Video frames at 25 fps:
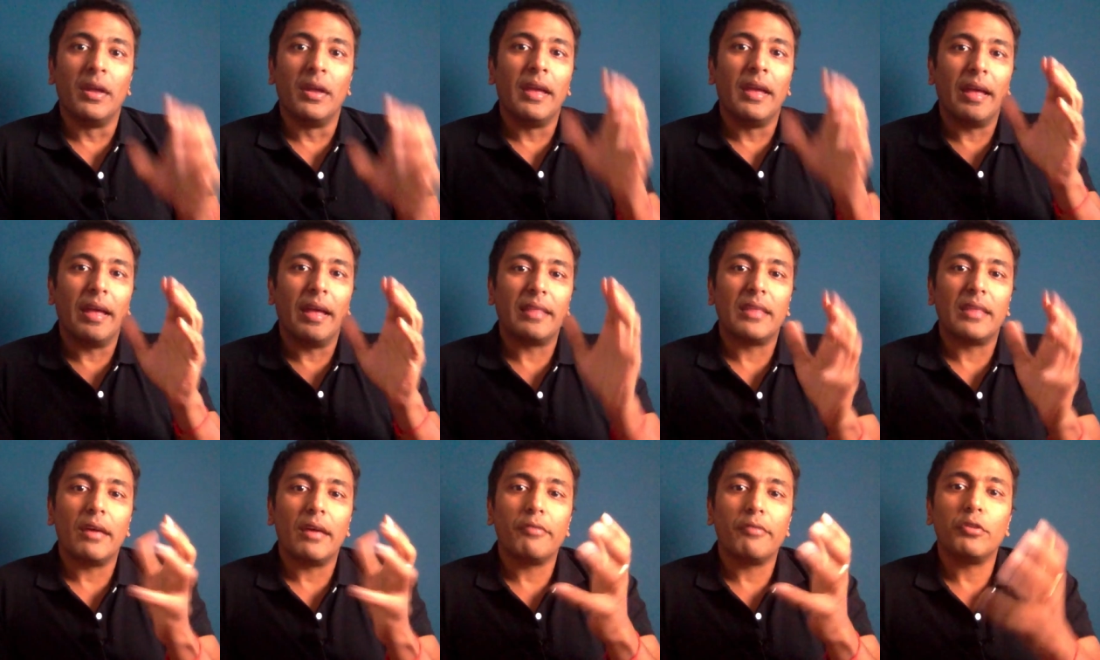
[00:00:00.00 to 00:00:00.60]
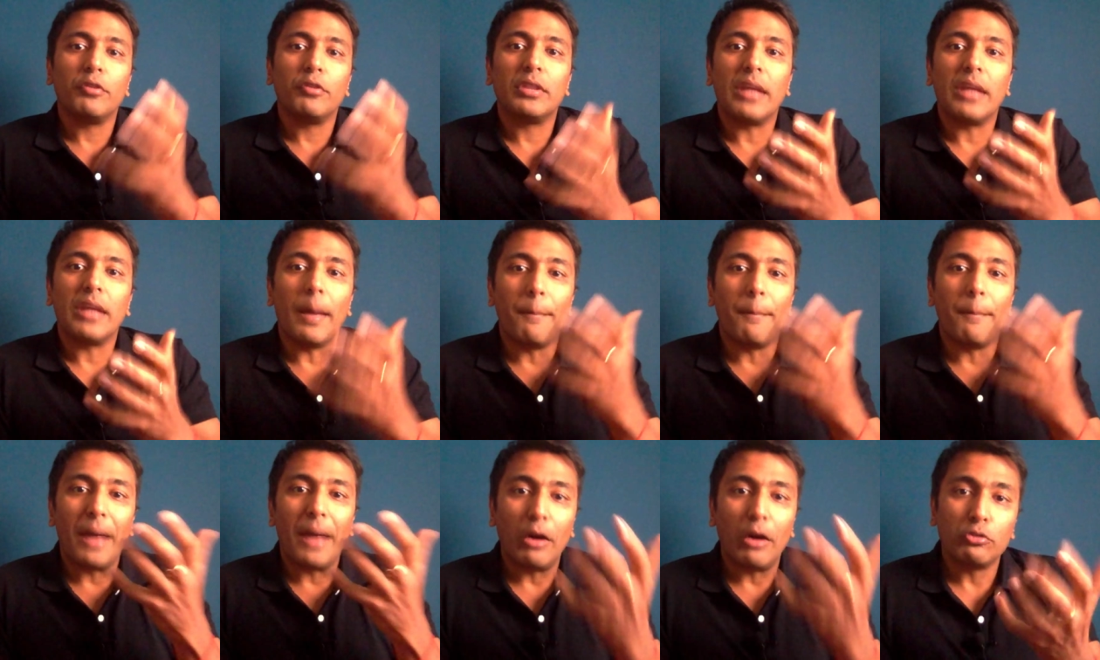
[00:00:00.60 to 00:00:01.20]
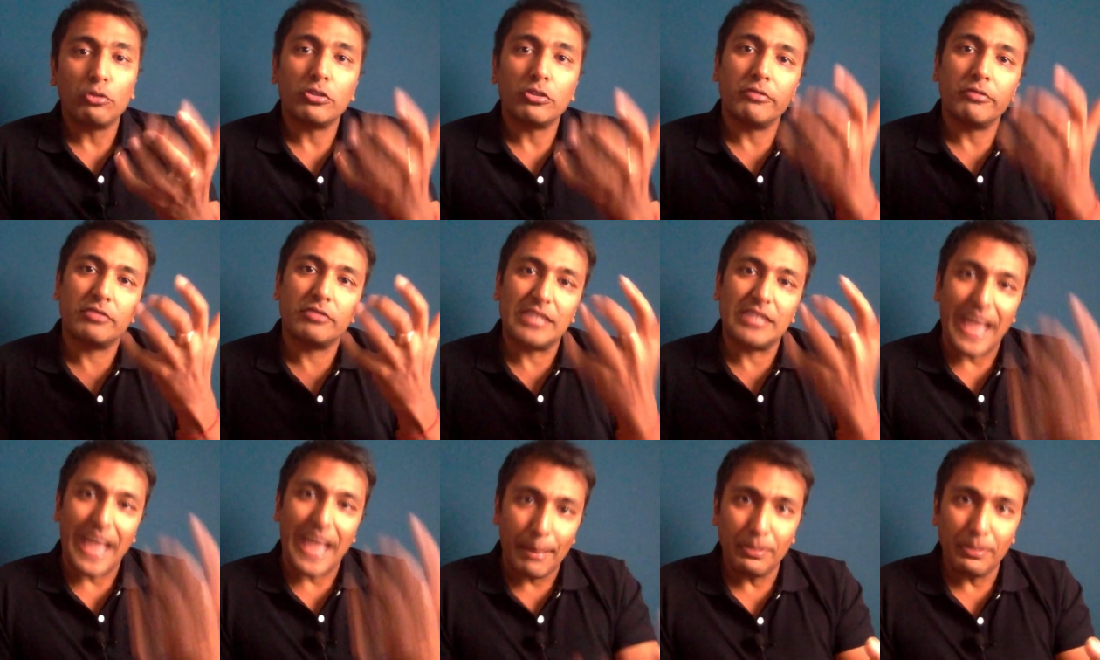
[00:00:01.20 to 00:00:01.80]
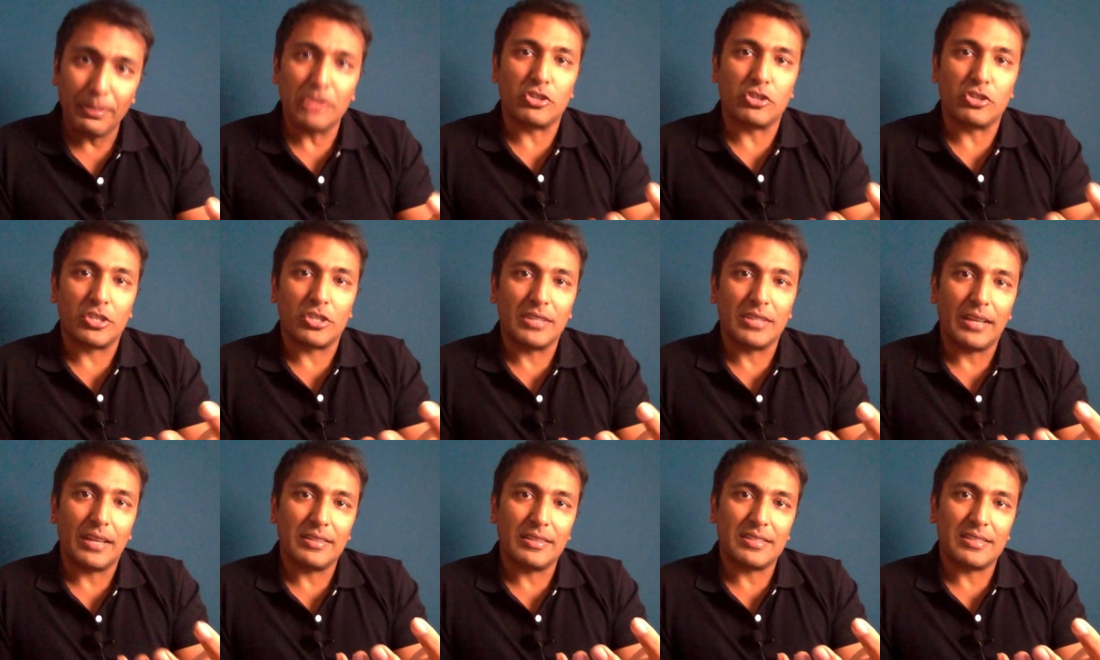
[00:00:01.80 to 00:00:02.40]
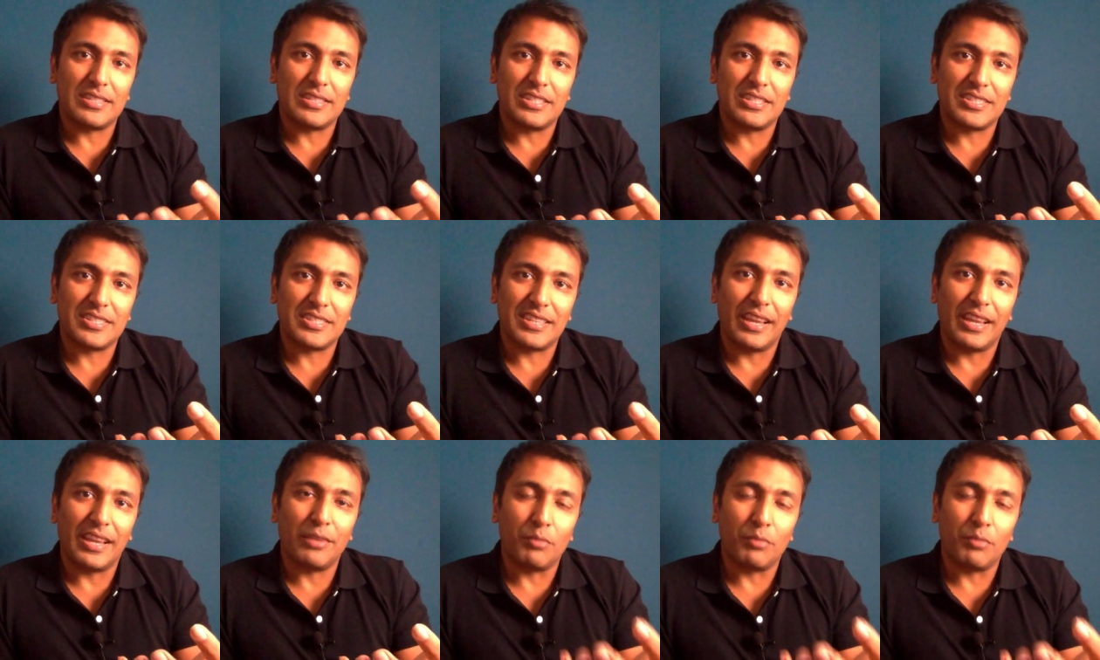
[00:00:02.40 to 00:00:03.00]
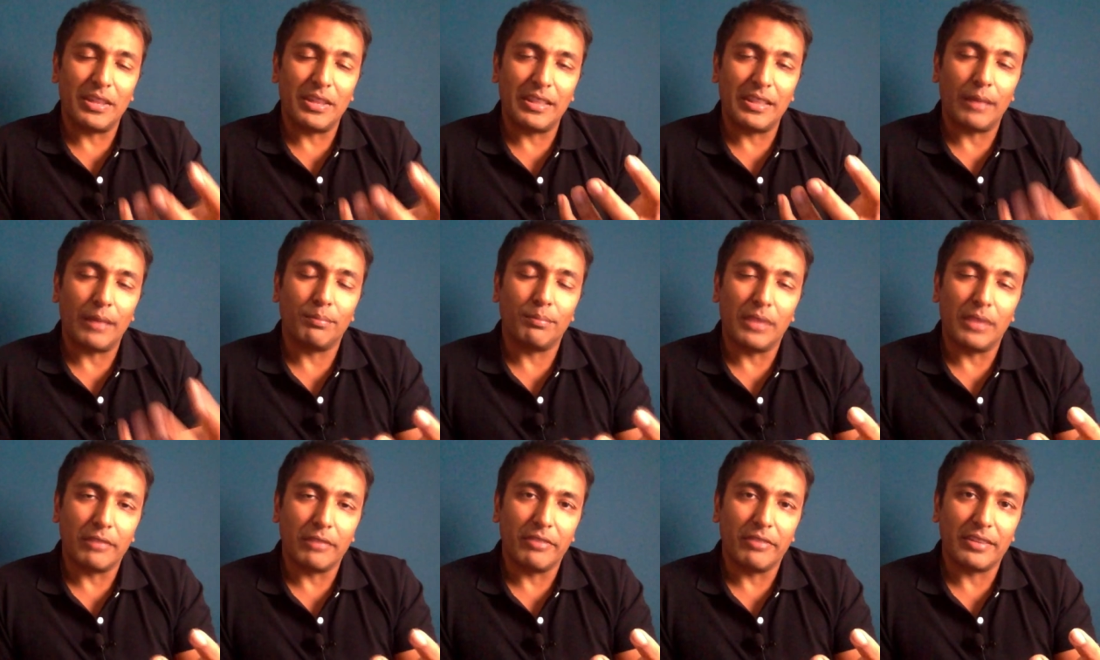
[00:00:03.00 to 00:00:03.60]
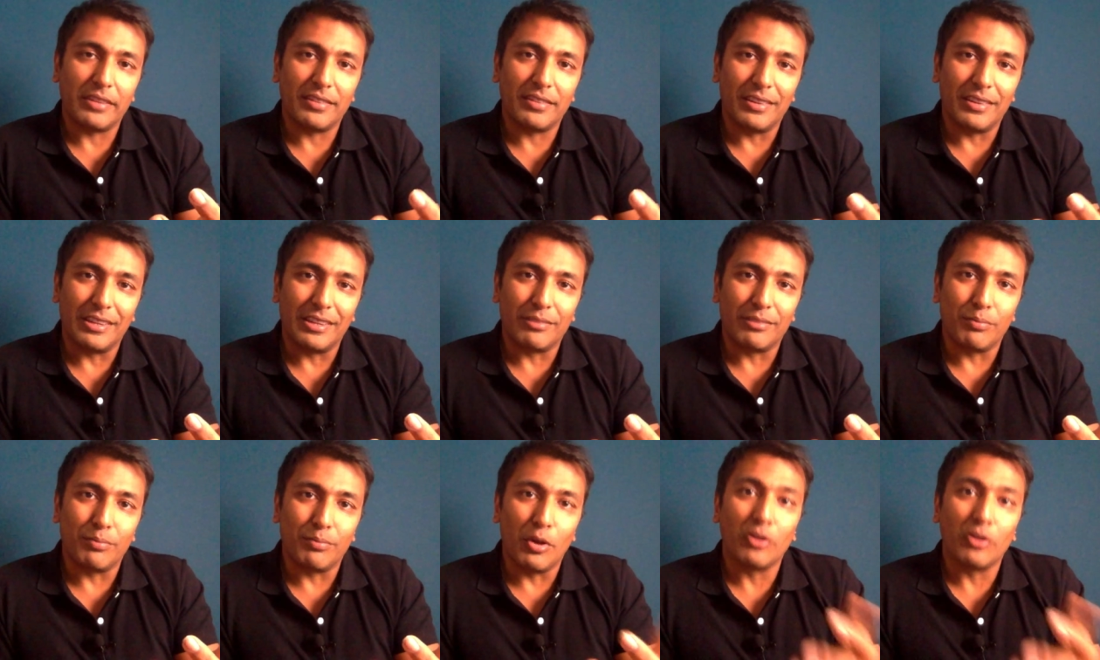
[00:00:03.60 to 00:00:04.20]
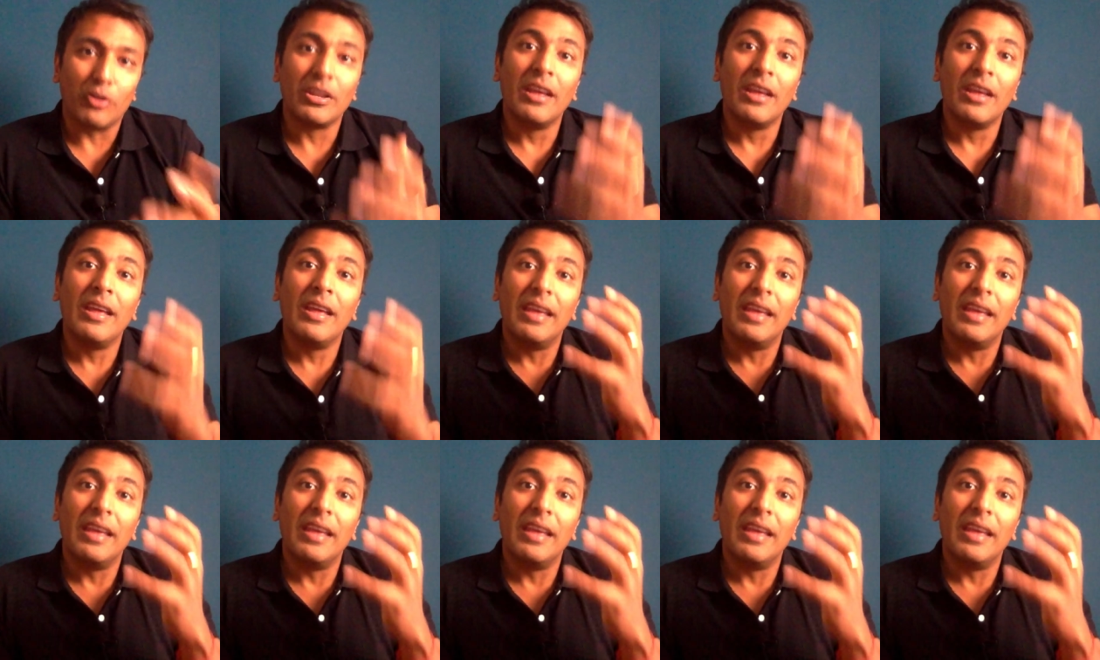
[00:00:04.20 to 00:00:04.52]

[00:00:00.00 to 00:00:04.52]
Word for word: And therefore, the amount of damage that is sustained when that blood vessel is blocked